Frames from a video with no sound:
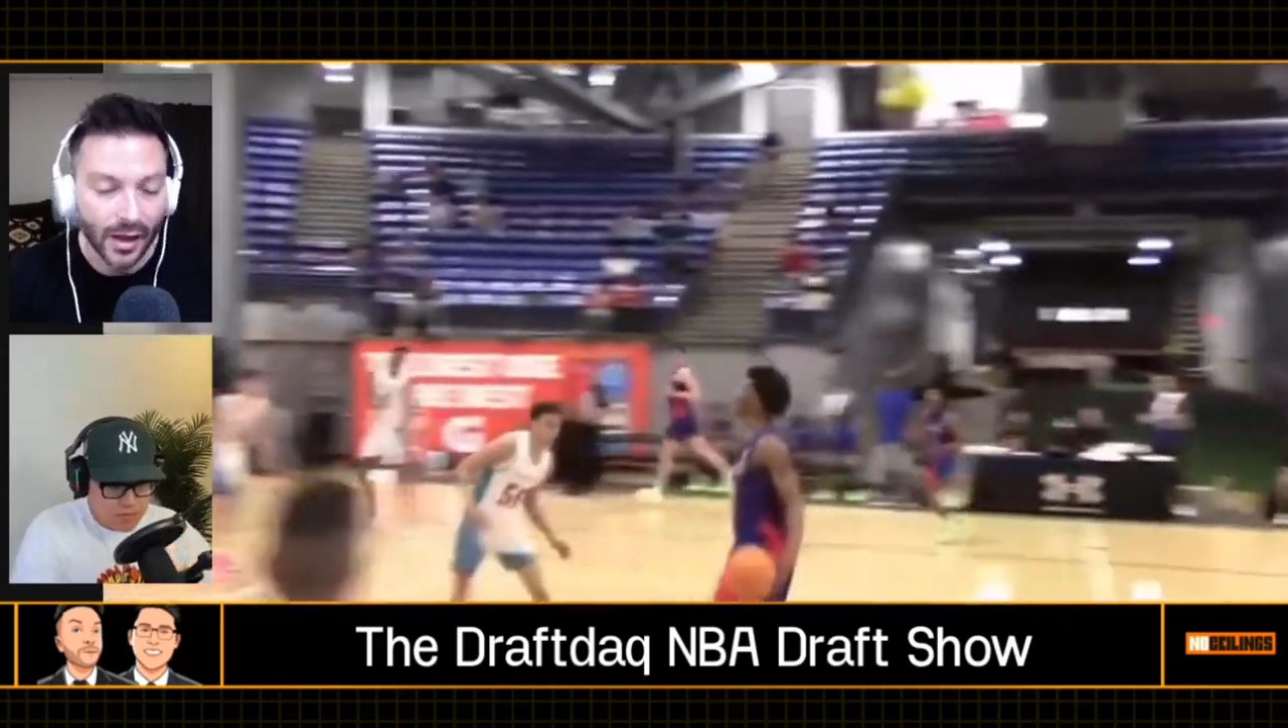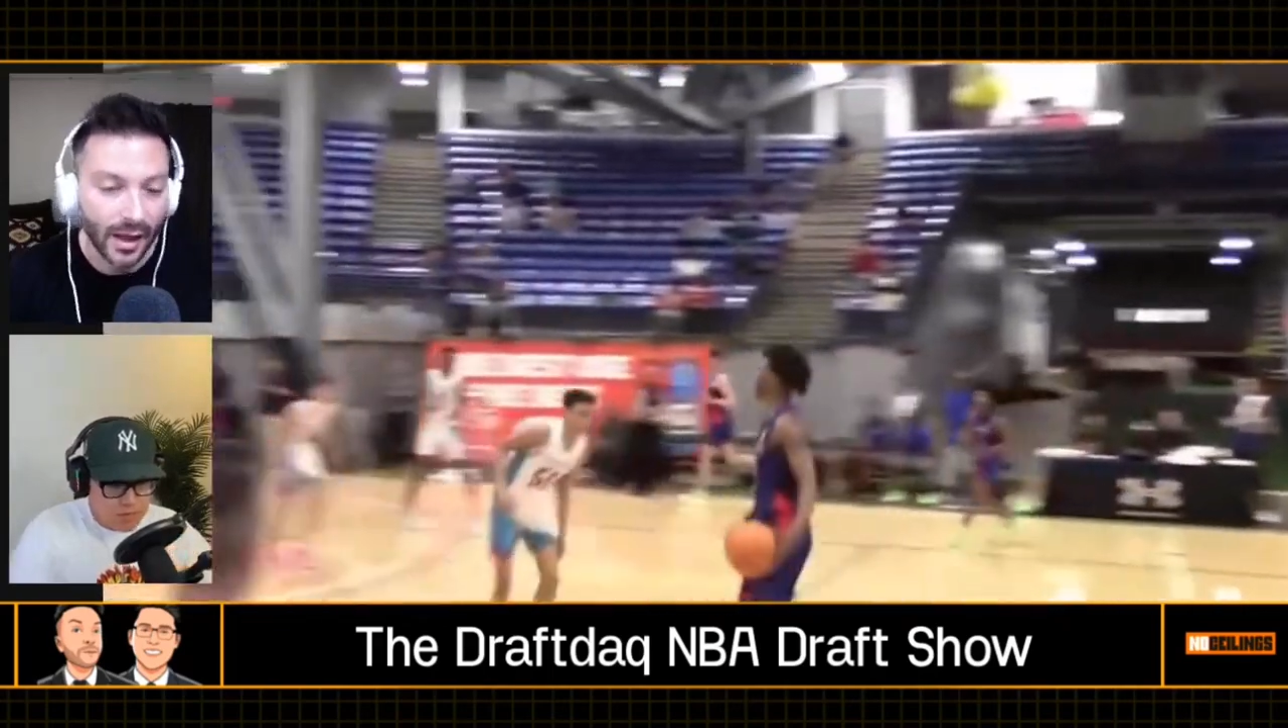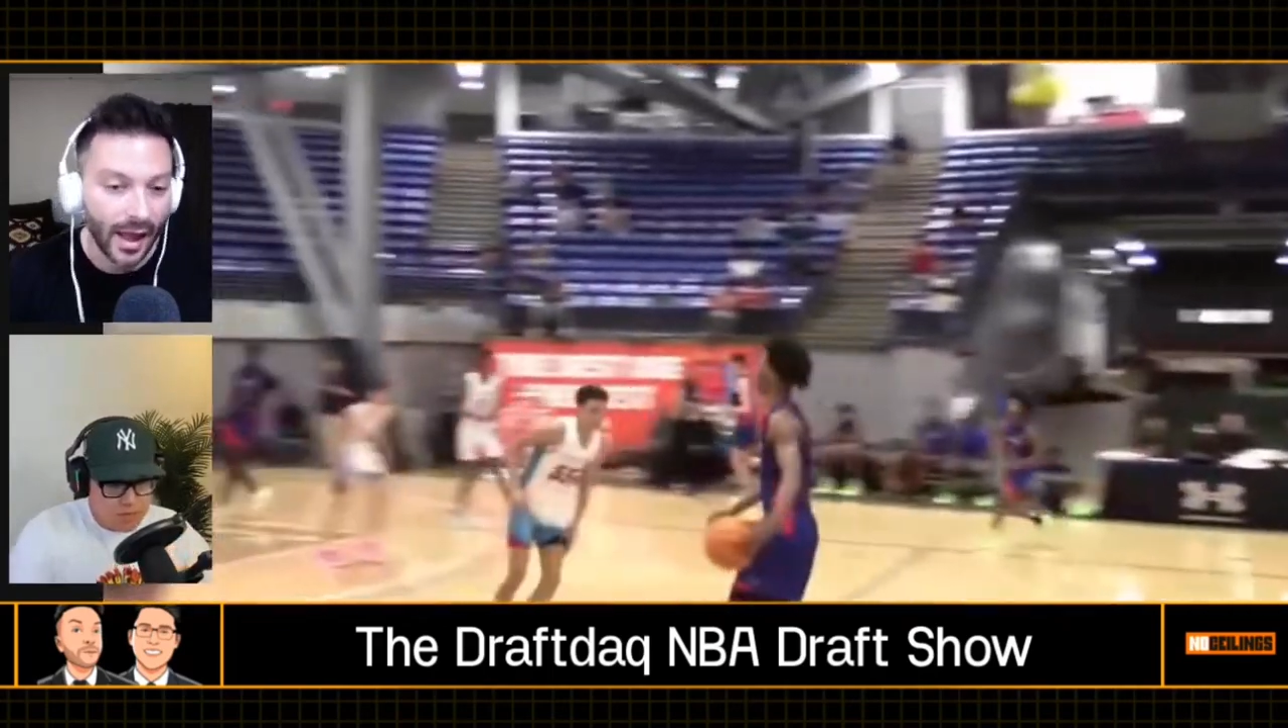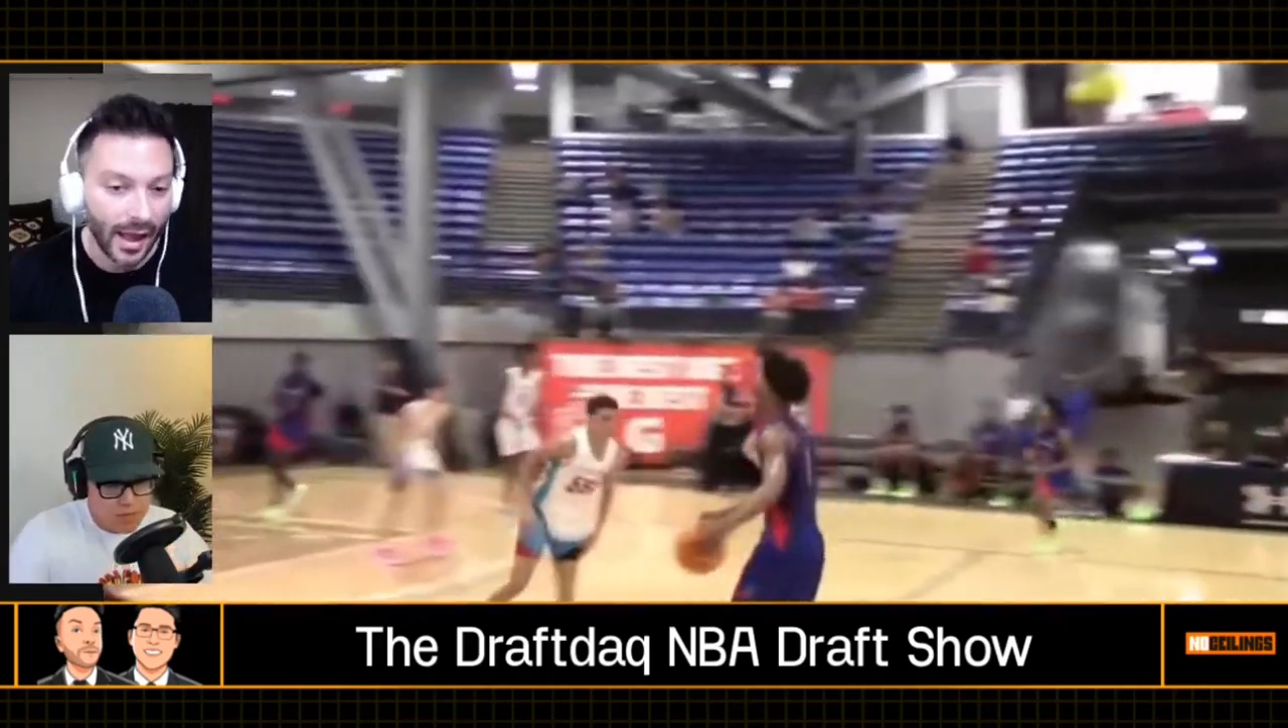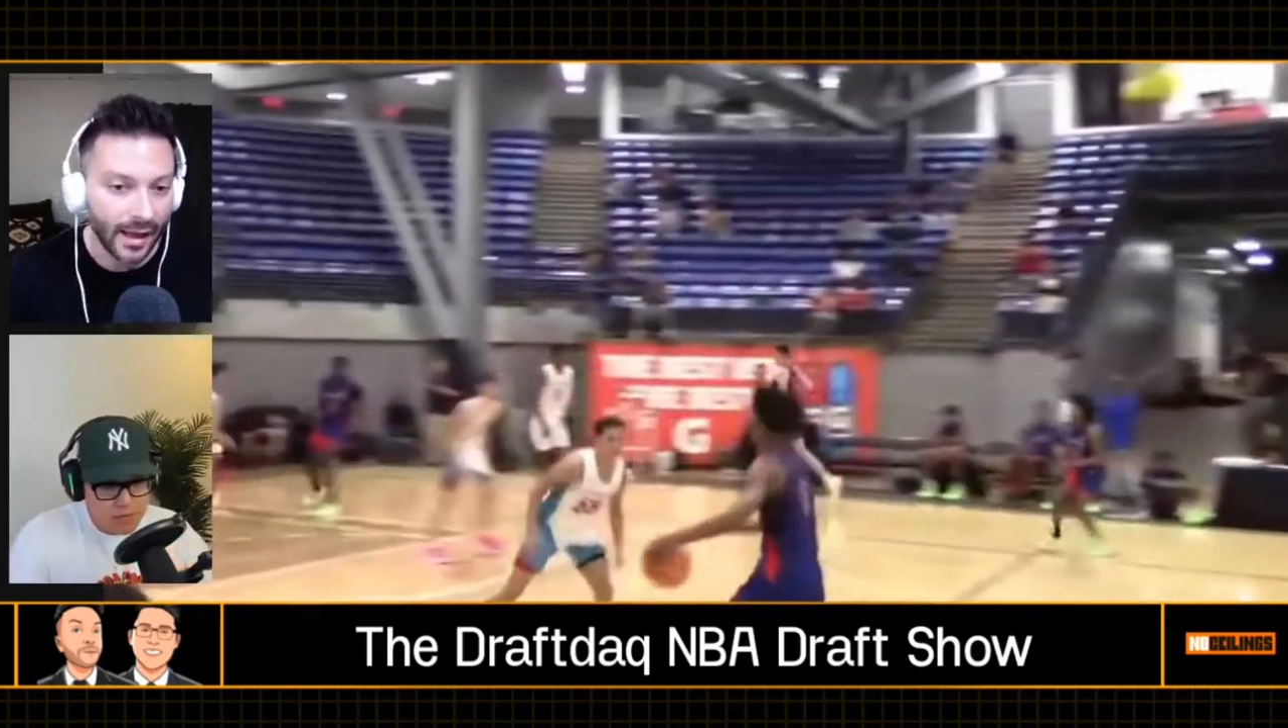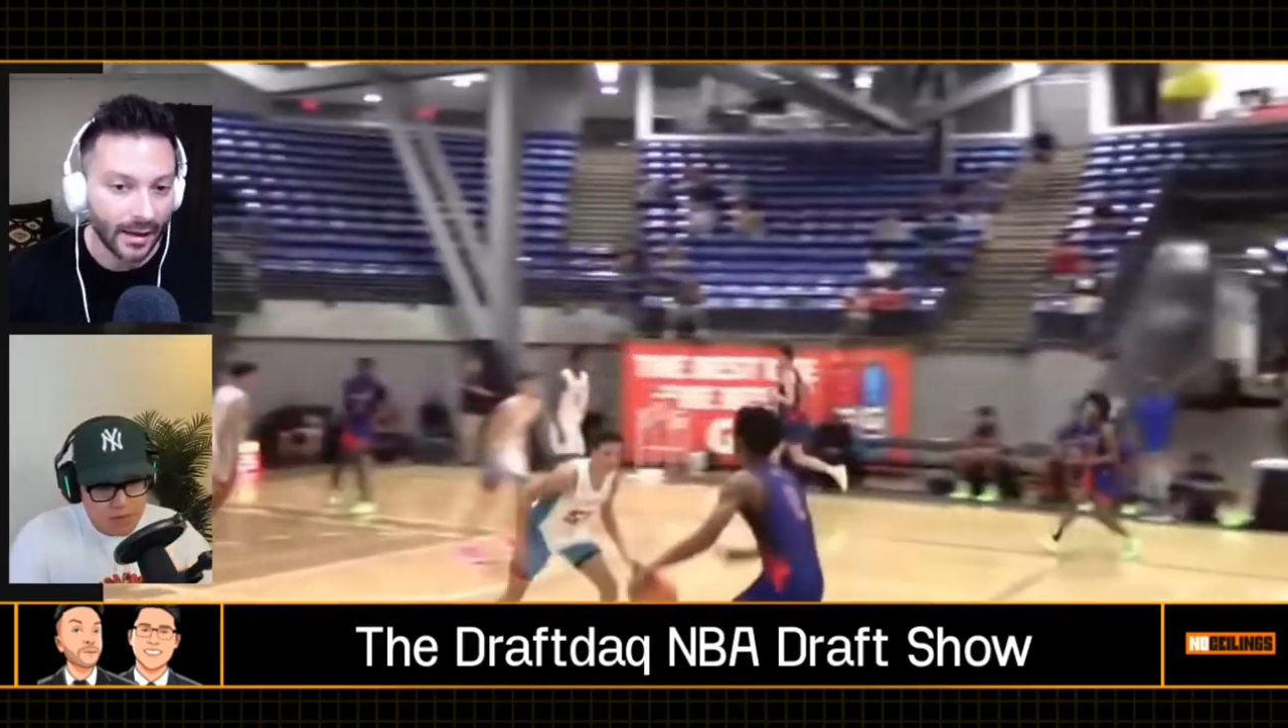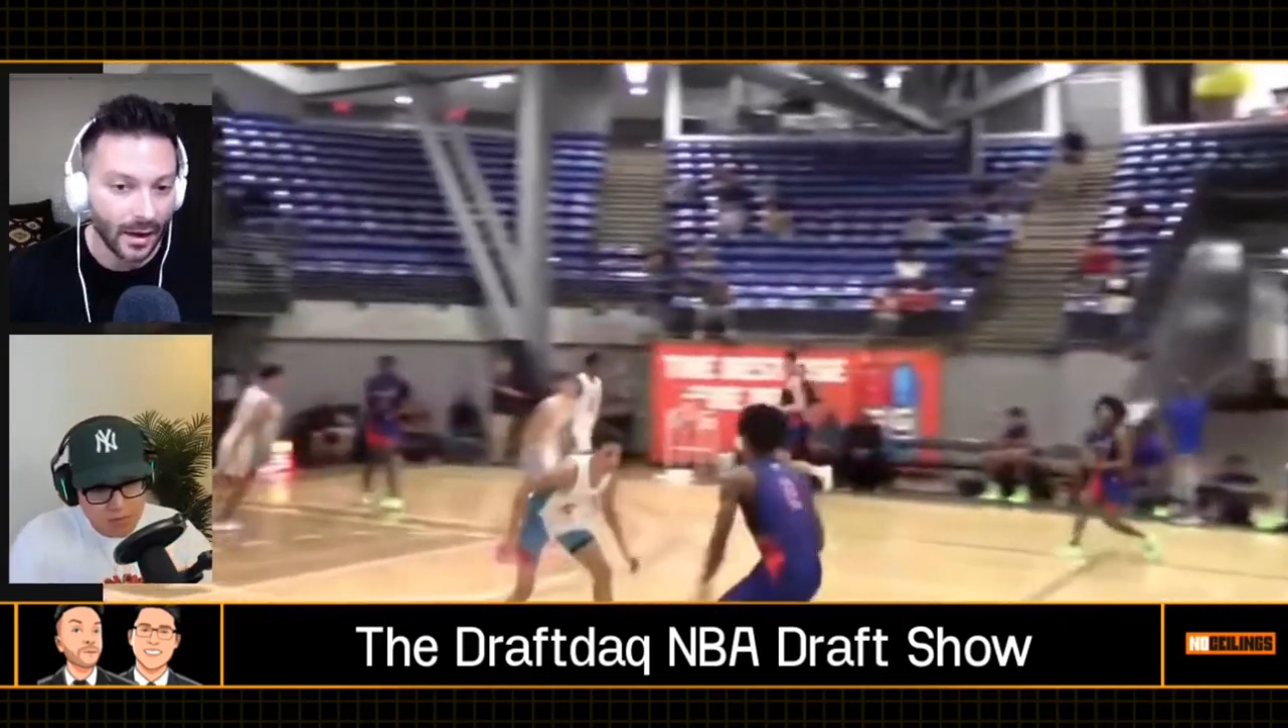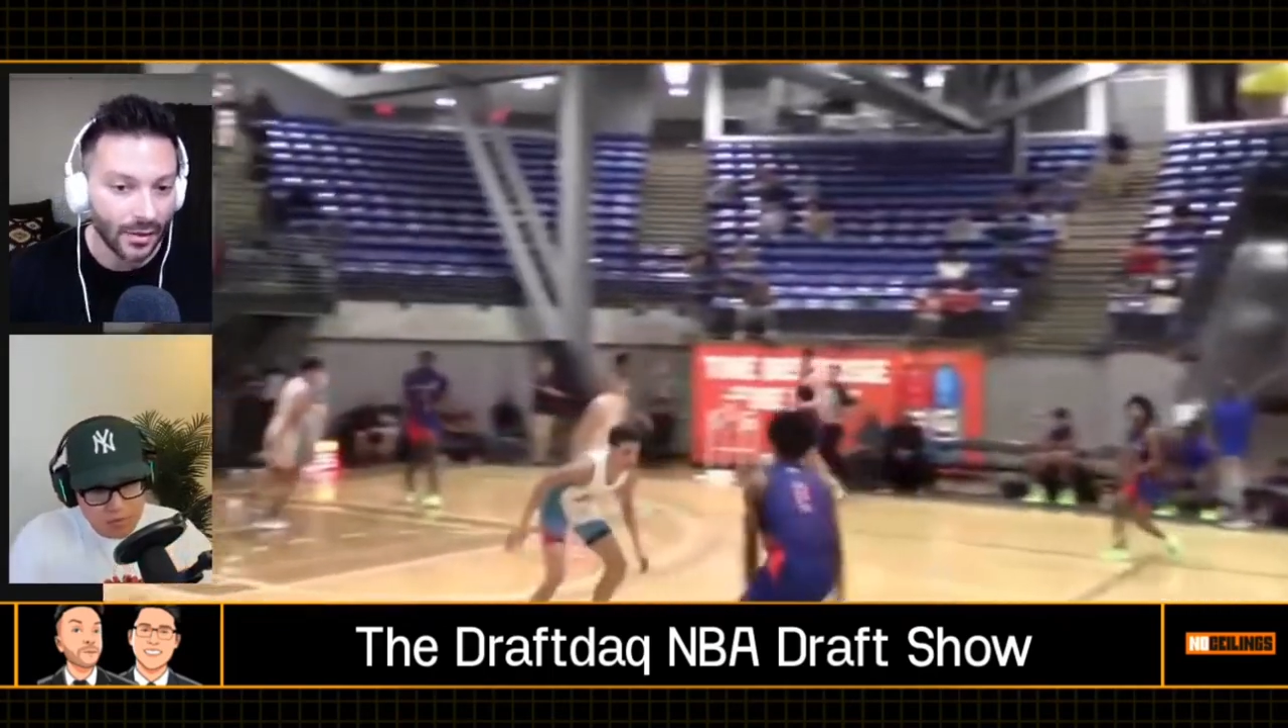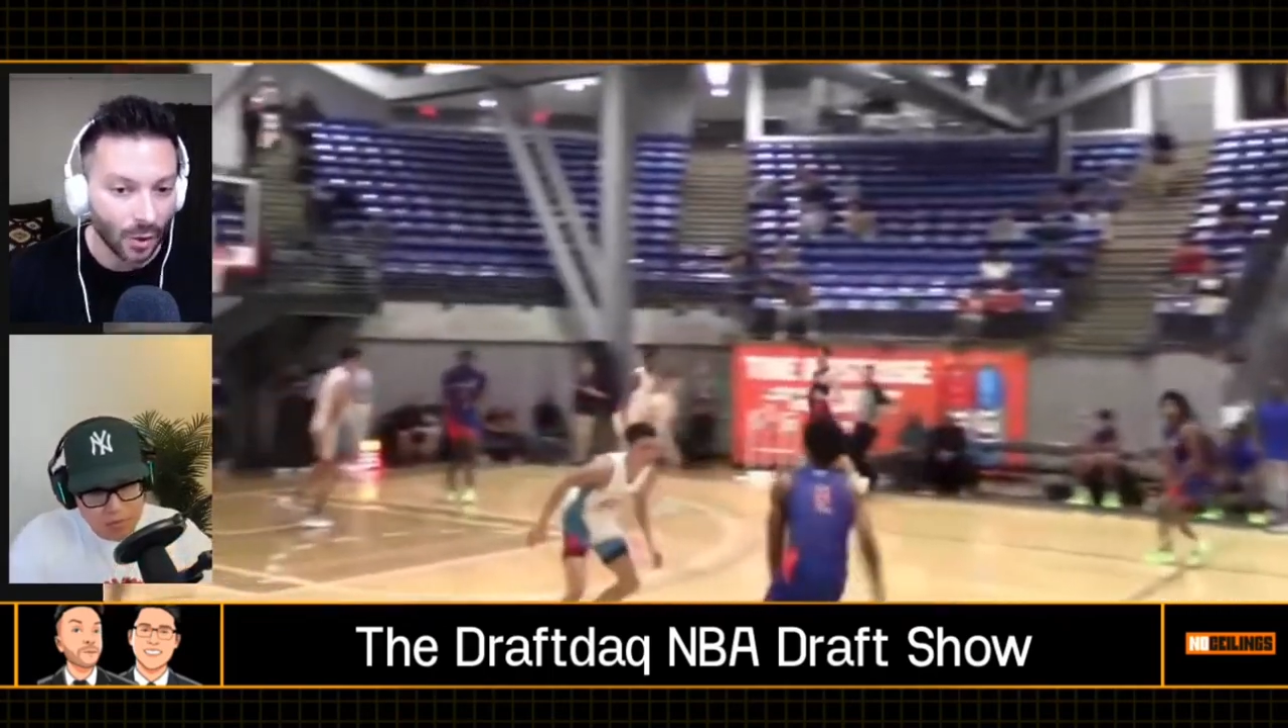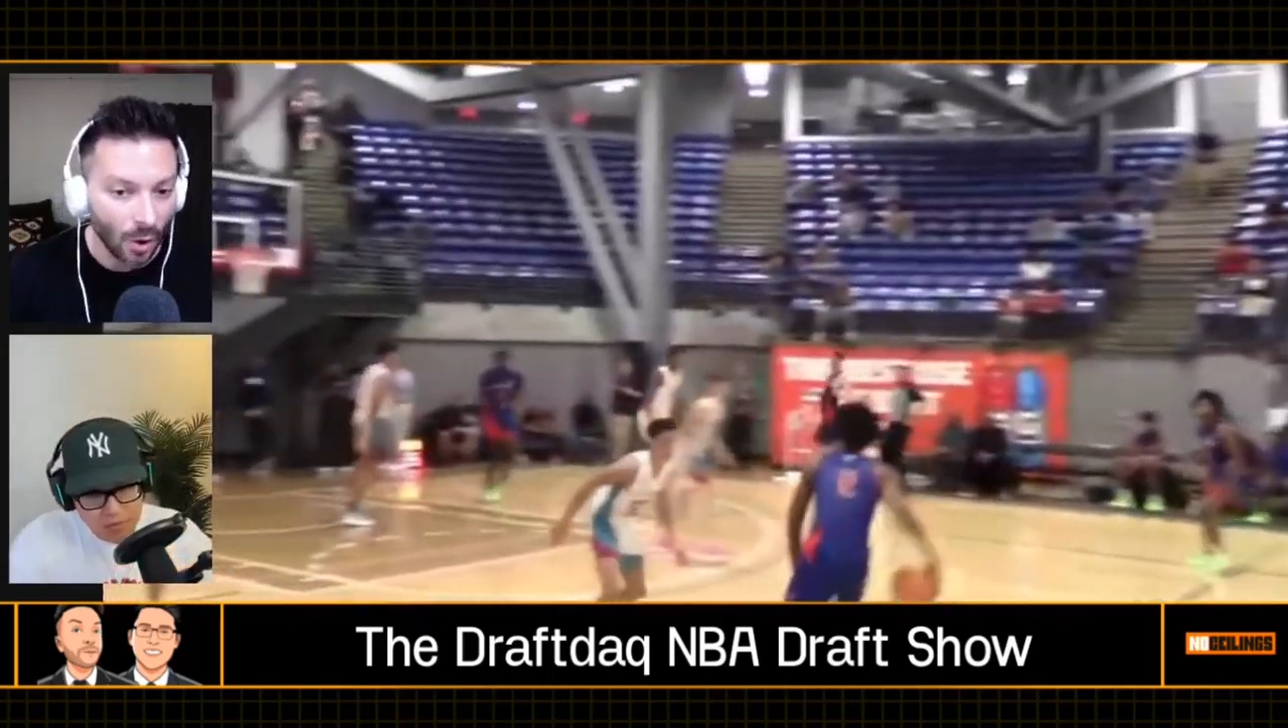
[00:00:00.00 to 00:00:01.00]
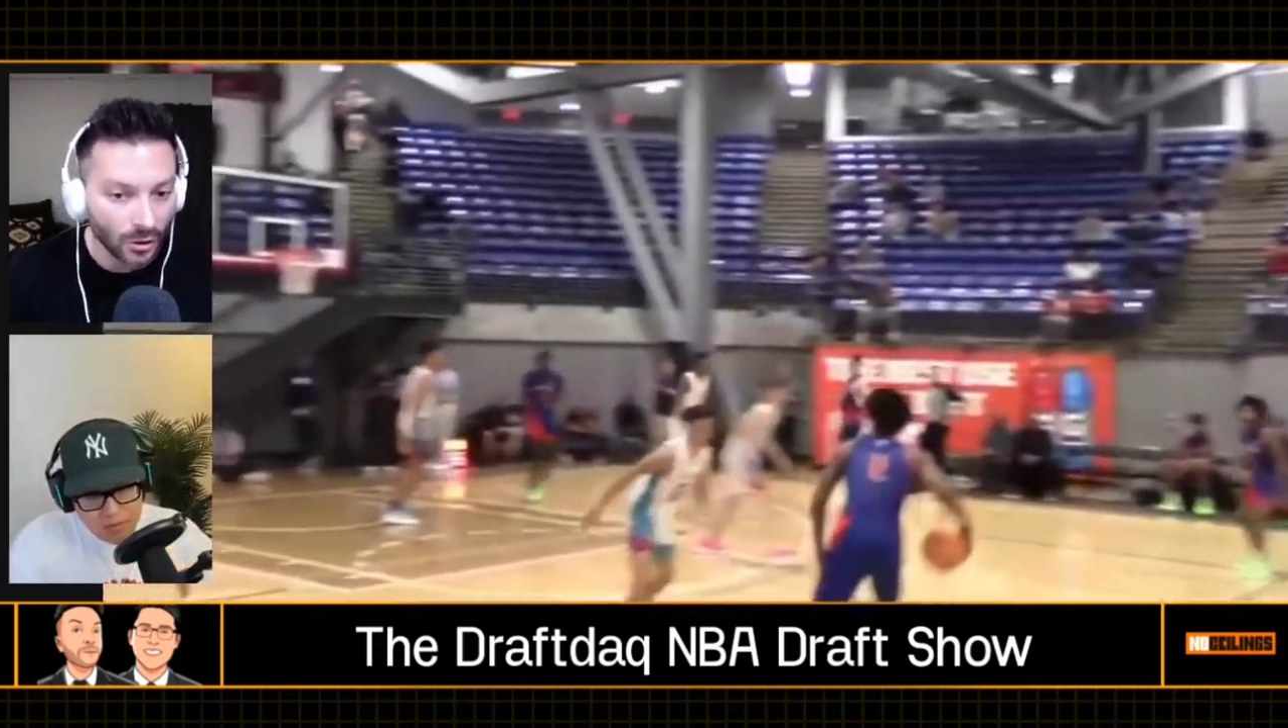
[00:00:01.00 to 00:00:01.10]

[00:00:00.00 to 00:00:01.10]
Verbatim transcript: And they're all